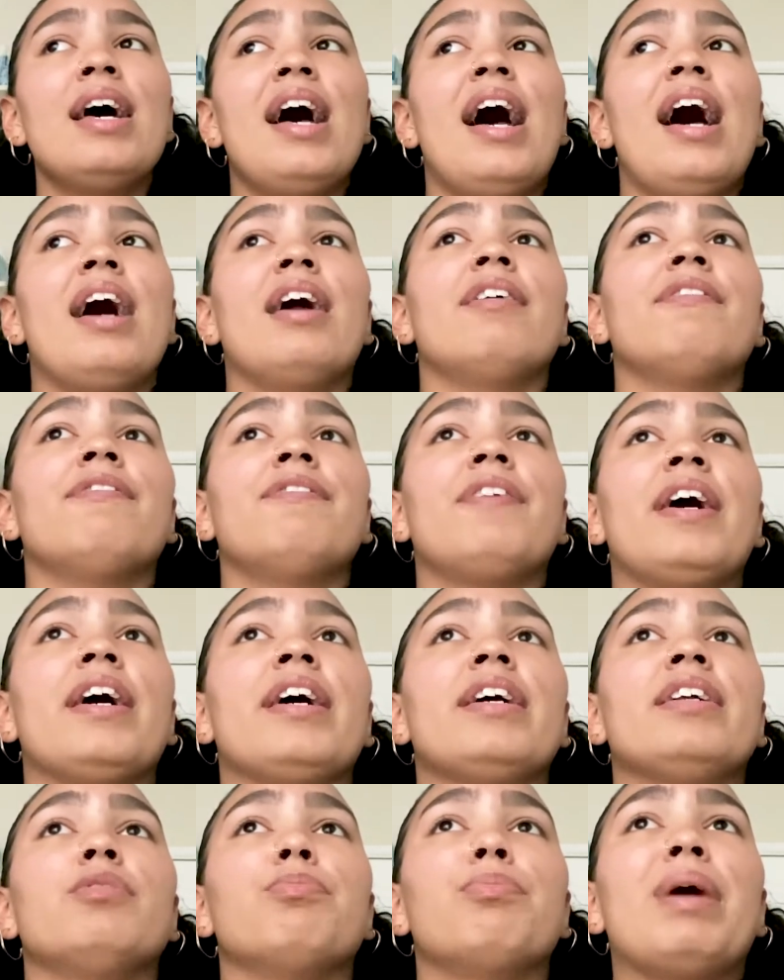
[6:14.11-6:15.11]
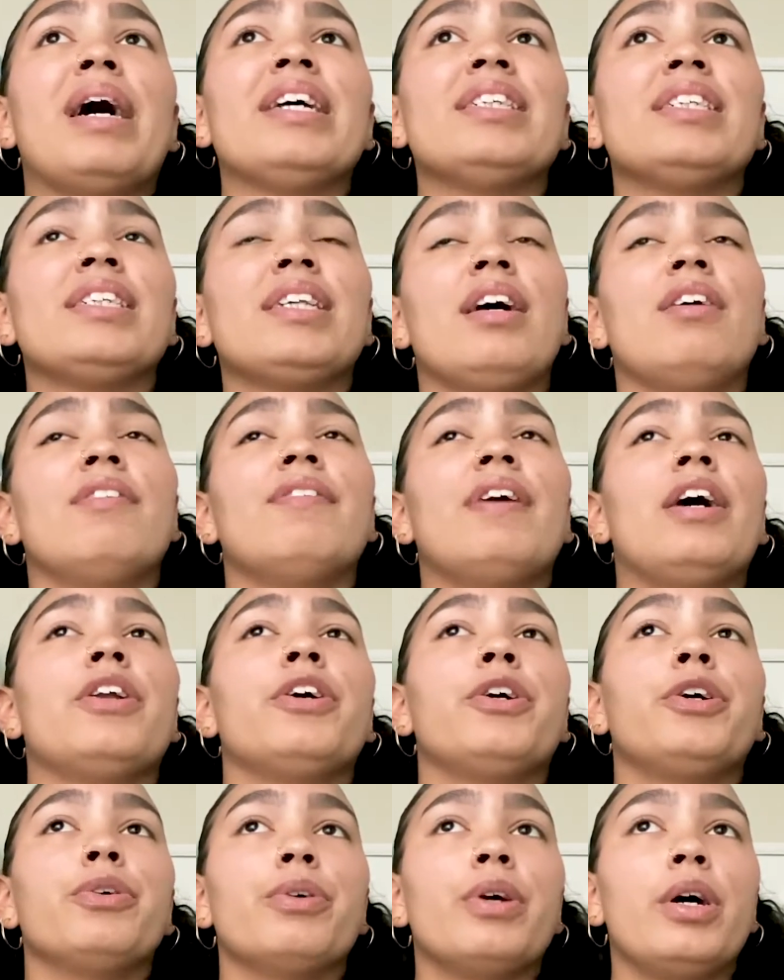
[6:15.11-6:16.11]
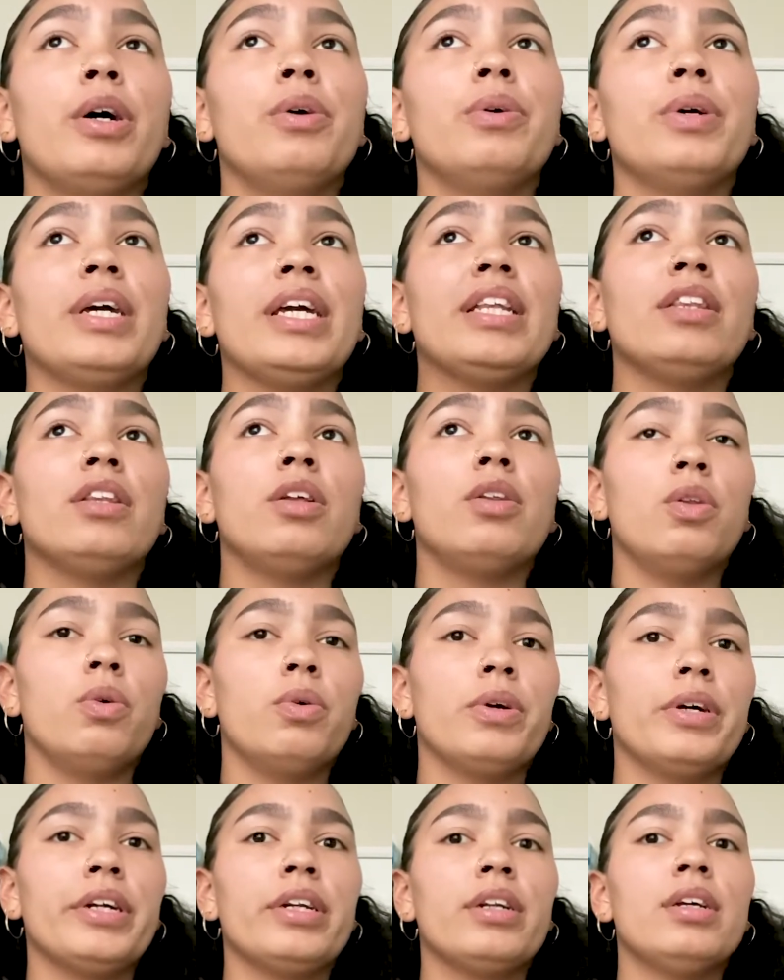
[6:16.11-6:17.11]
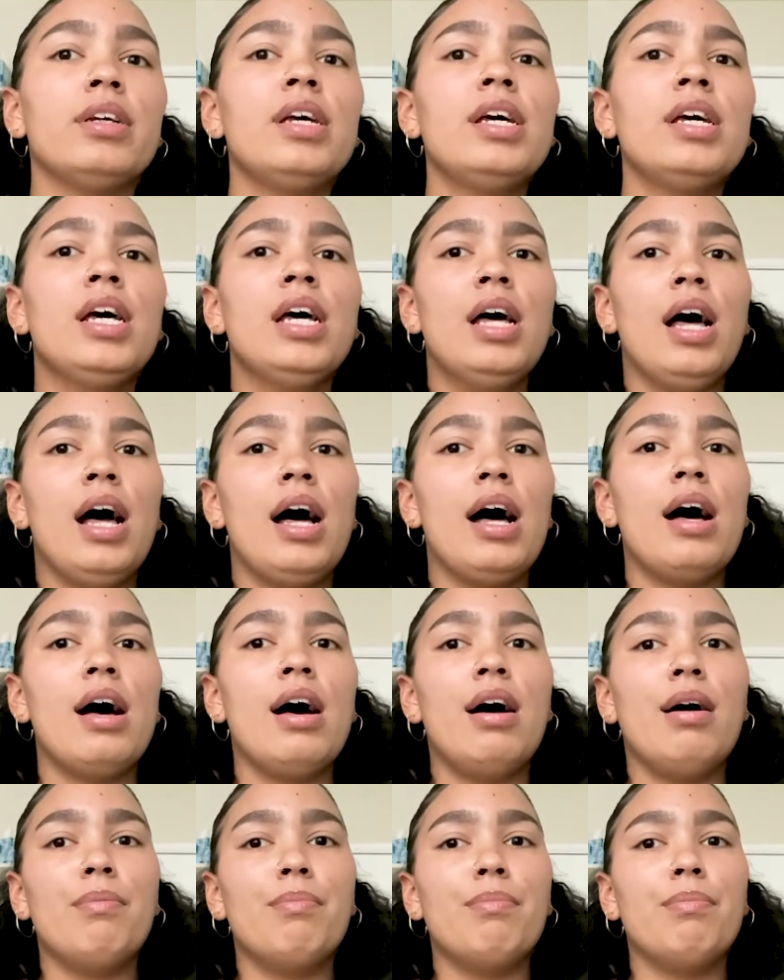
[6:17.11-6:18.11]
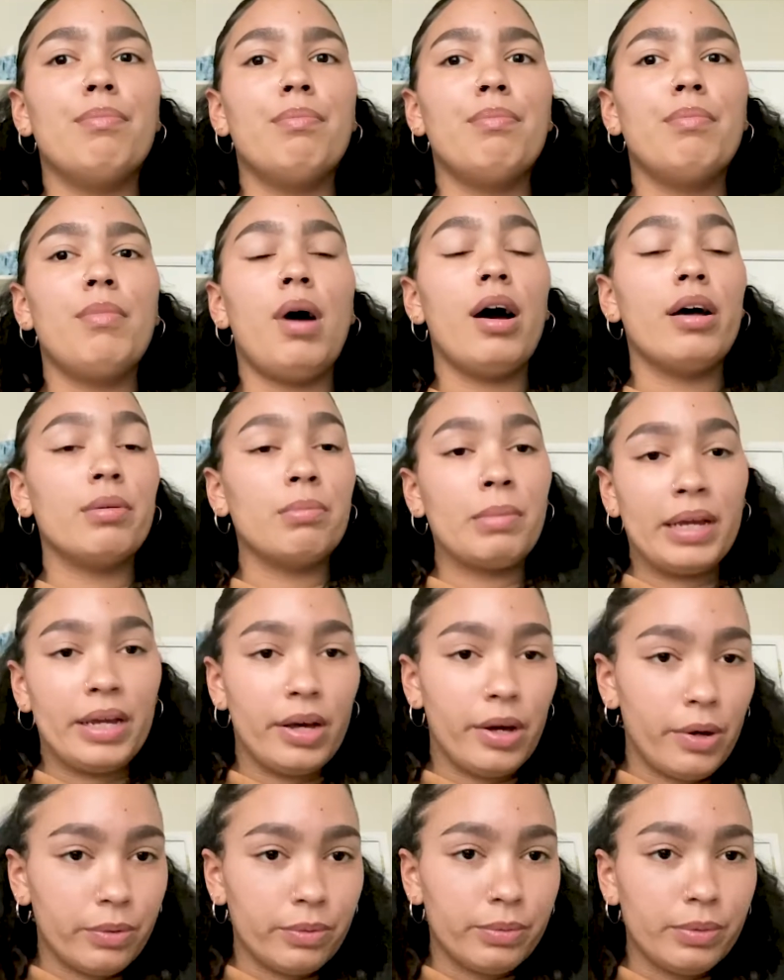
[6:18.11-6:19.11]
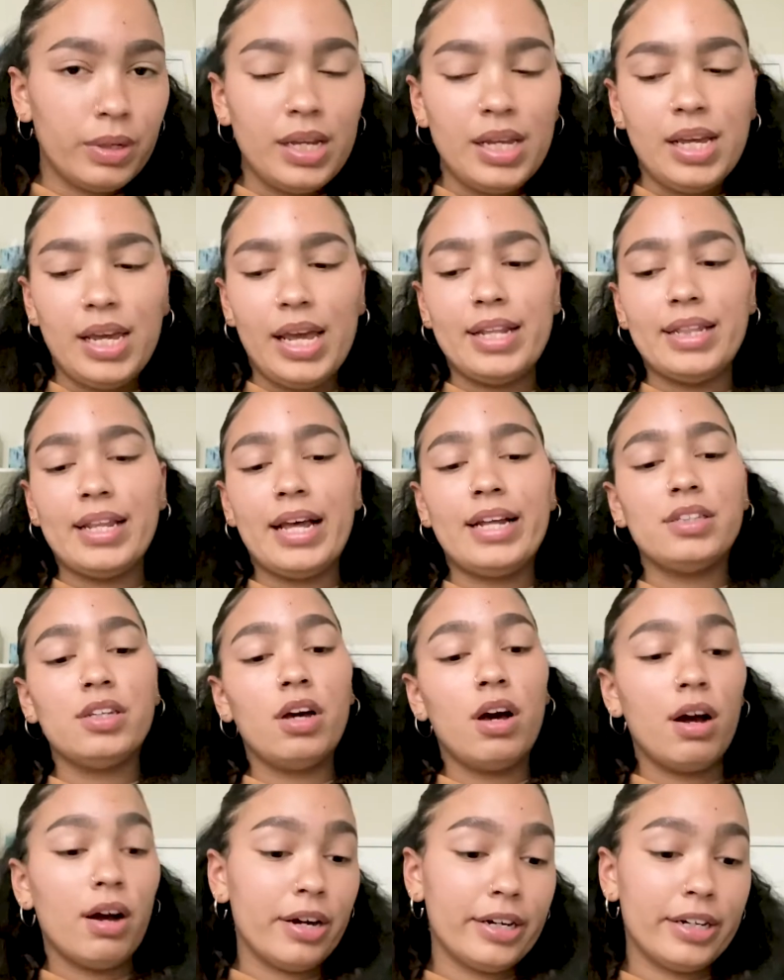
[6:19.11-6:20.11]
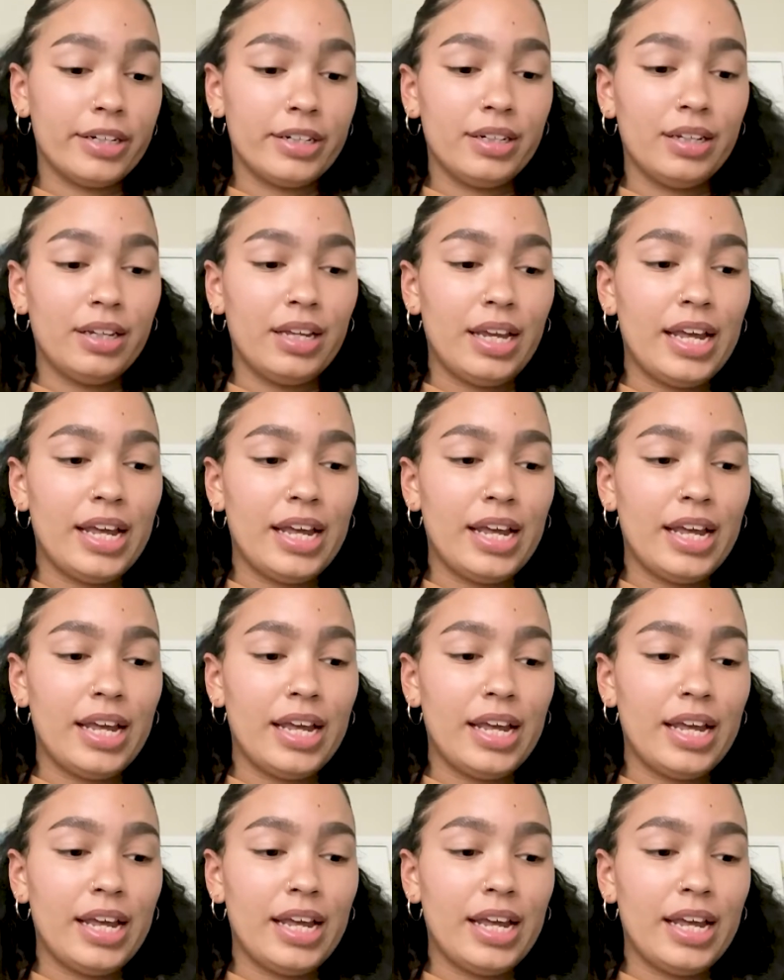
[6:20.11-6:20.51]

how to find myself, how to grow in the Lord on my own. And that's hard.